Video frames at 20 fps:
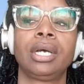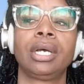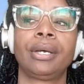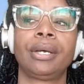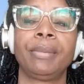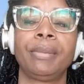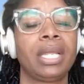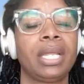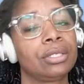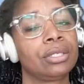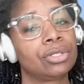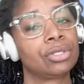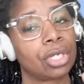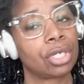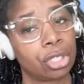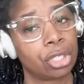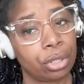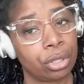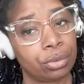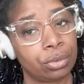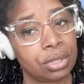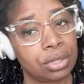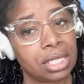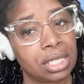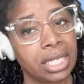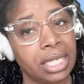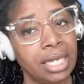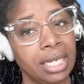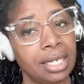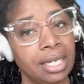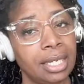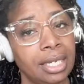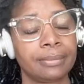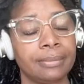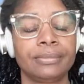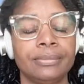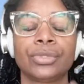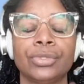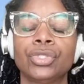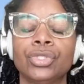It is a closed link
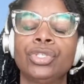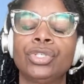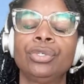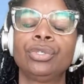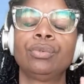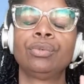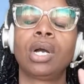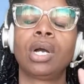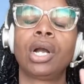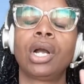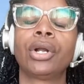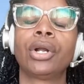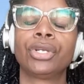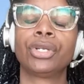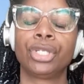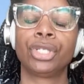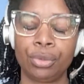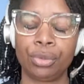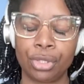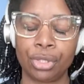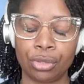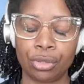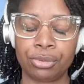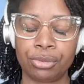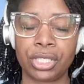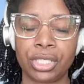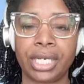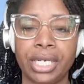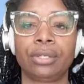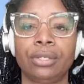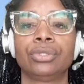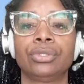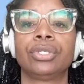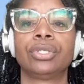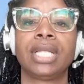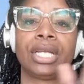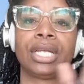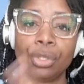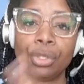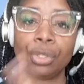to our YouTube channel
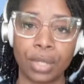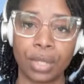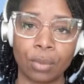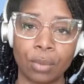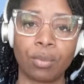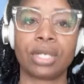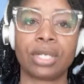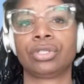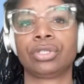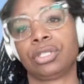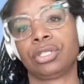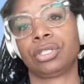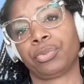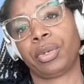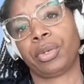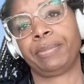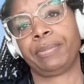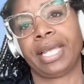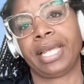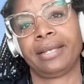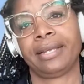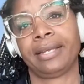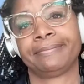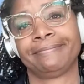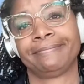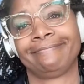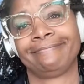so that you could watch this replay.